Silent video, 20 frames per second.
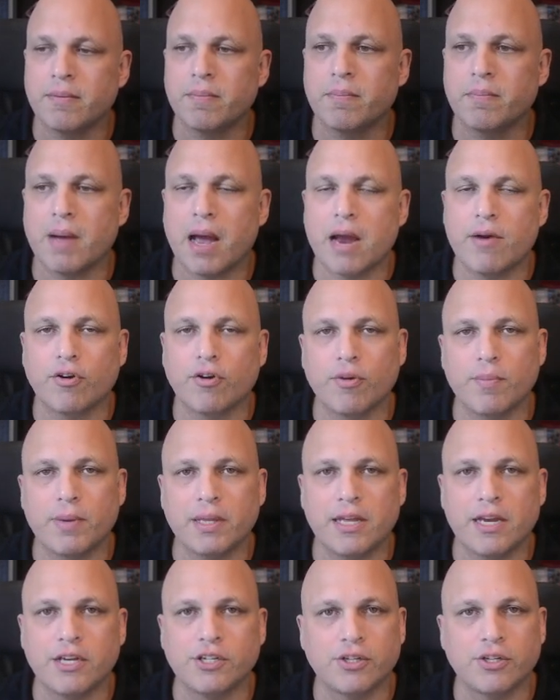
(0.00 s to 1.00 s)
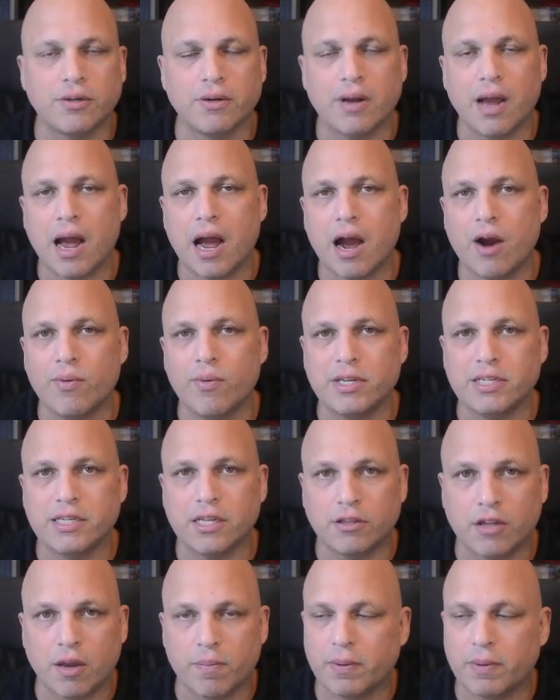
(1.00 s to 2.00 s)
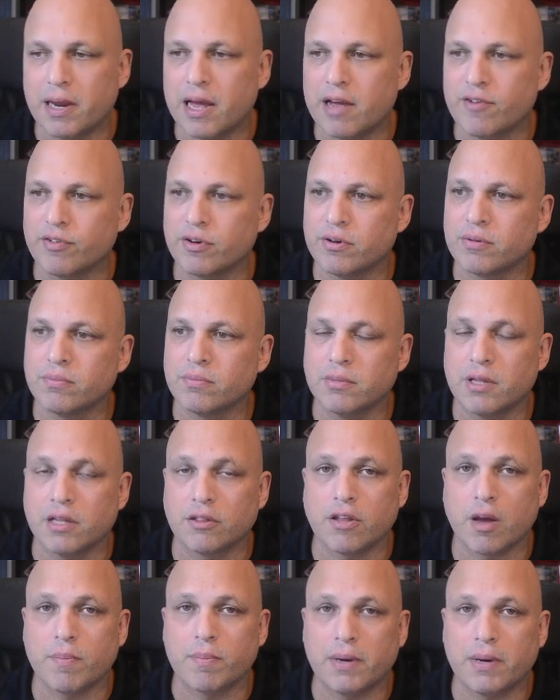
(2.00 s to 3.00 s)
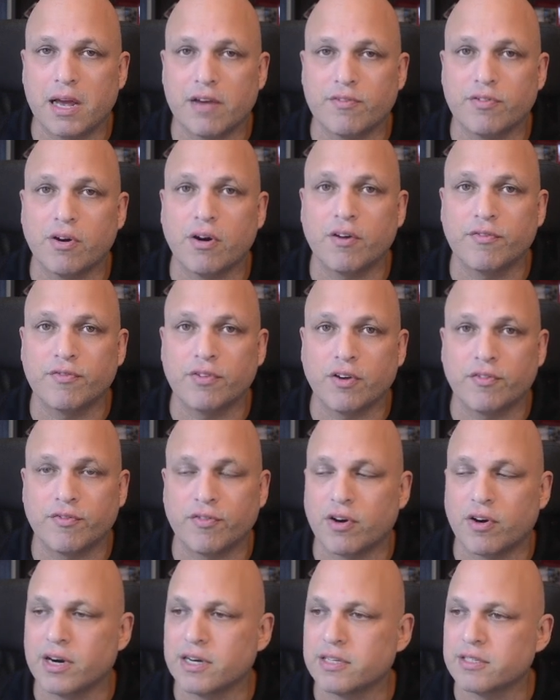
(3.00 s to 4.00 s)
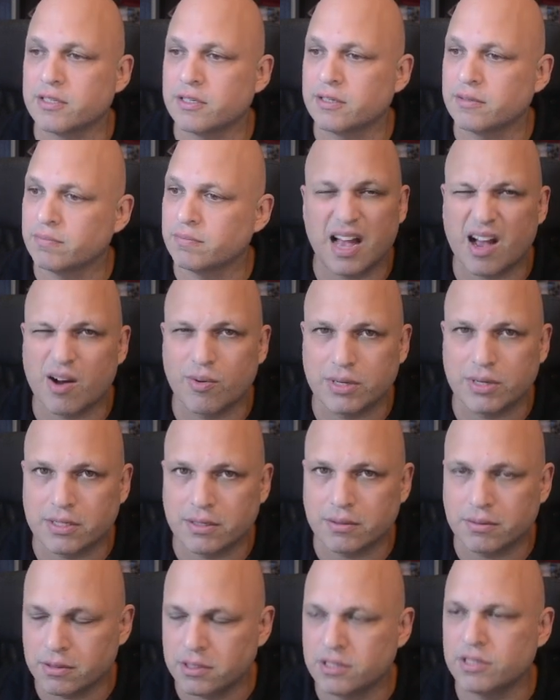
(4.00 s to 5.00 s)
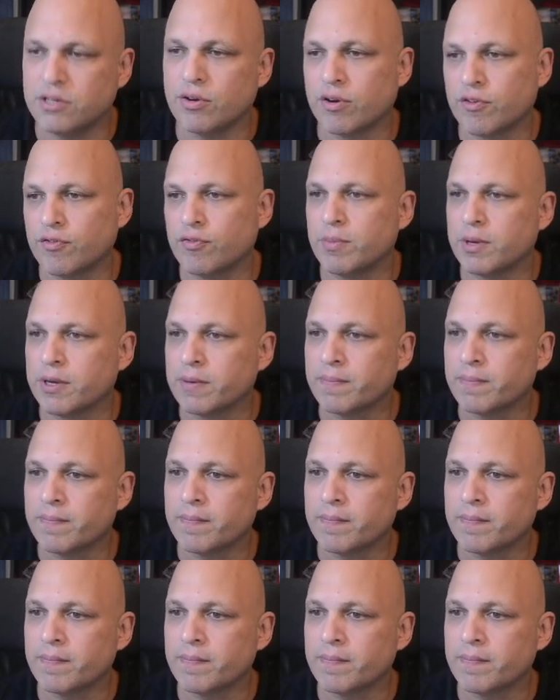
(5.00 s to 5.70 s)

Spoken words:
My recommendation, always the top level of your forest. Always stick with me.